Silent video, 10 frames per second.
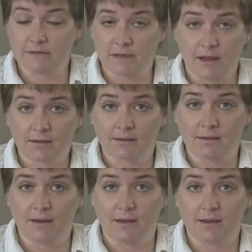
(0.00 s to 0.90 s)
is not
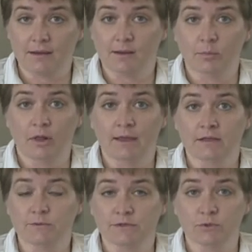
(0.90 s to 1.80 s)
in
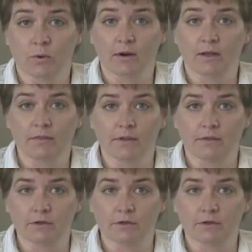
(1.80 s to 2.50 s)
compliance with SORNA.